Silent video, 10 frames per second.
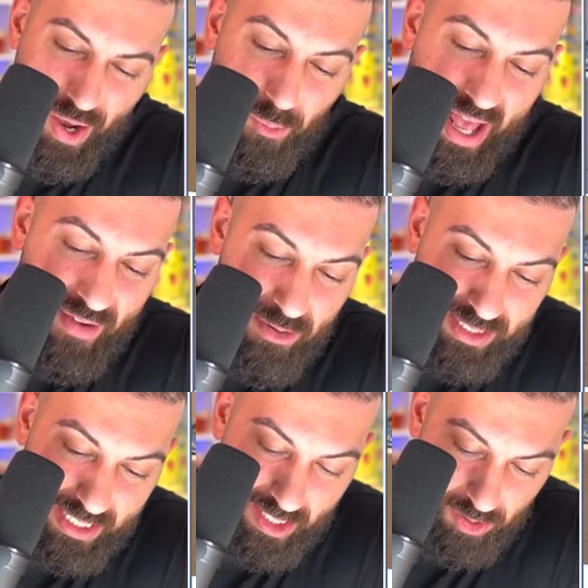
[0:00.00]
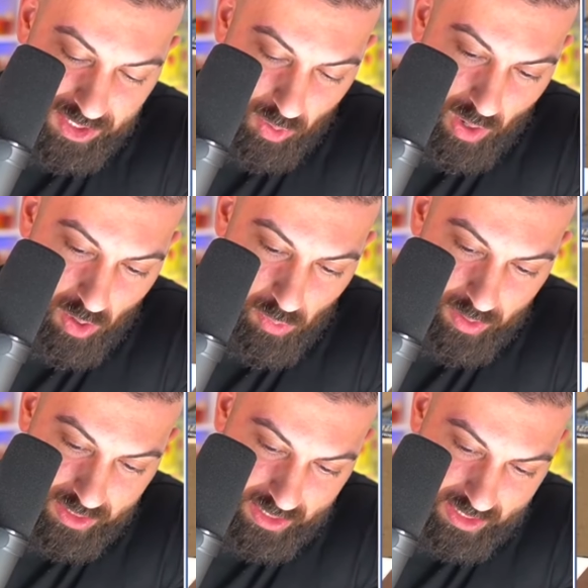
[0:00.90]
We have everything going so well. Oh,
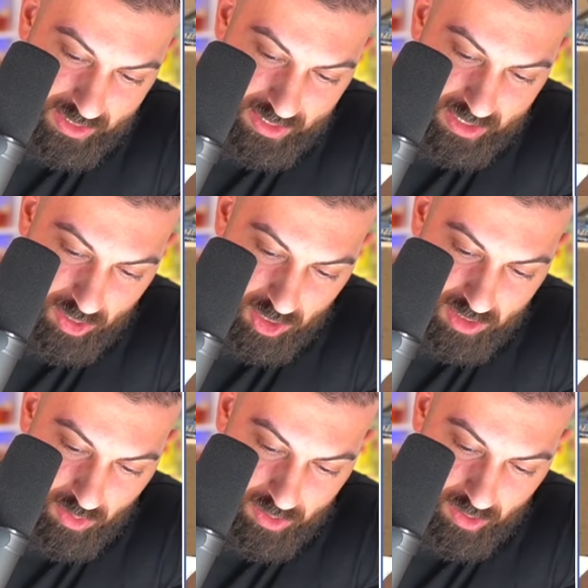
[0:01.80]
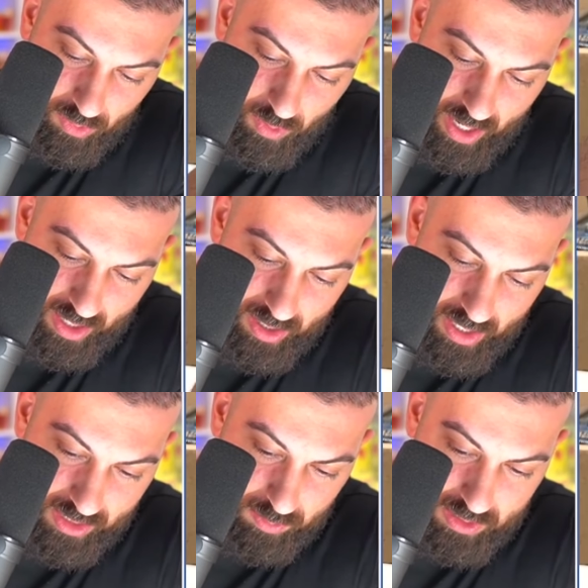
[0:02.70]
what is this? Hey, this card's going the other way,
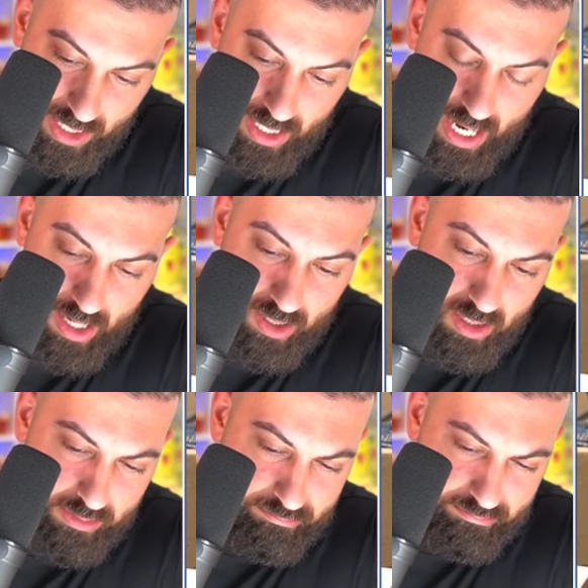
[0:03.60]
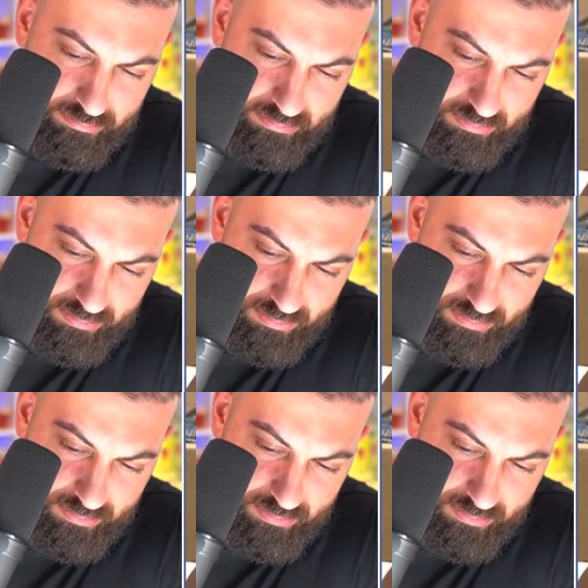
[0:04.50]
and it's upside down. Hmm.